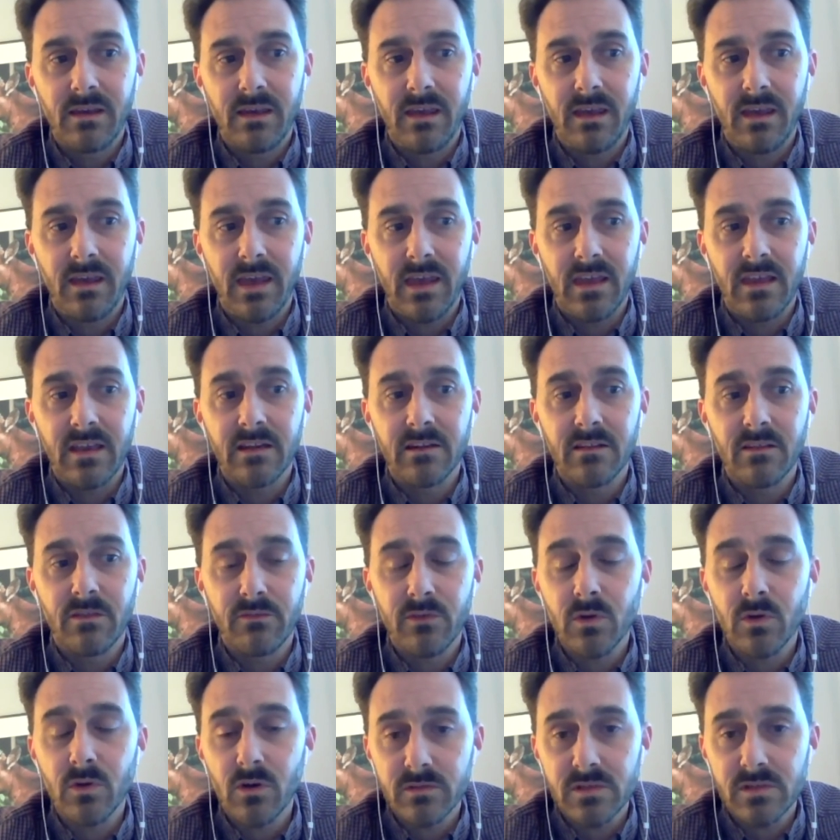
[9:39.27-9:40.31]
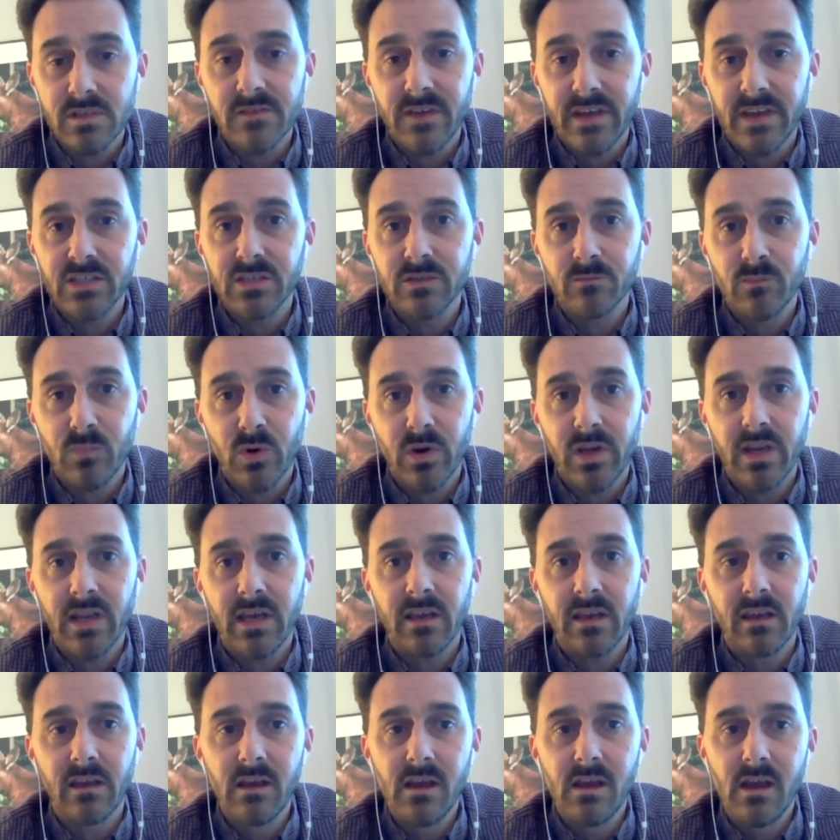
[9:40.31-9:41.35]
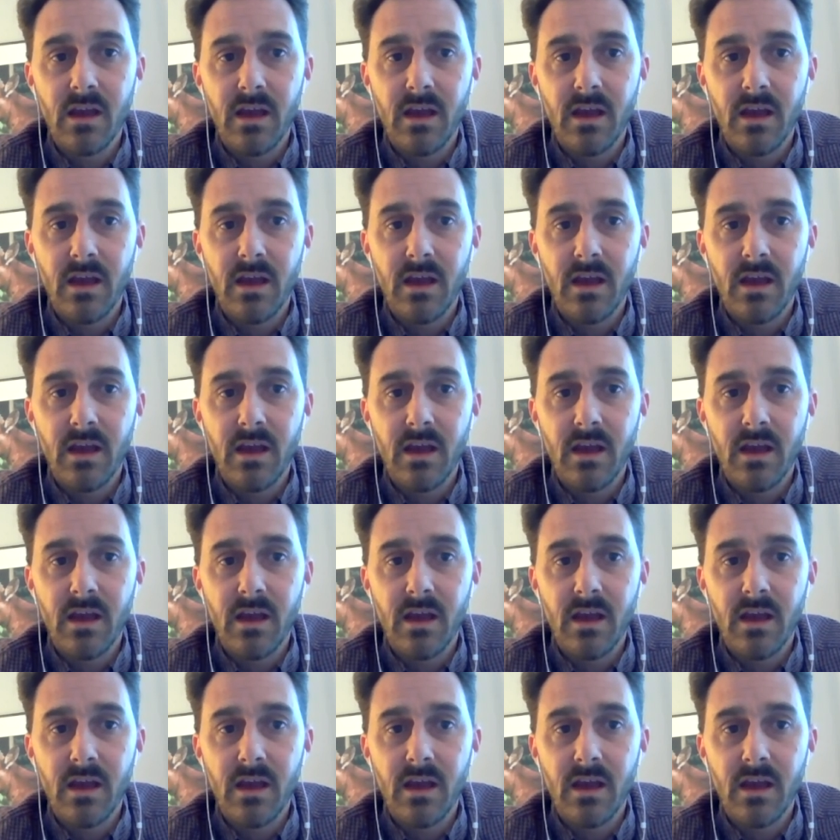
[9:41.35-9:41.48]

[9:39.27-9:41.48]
through conservation breeding.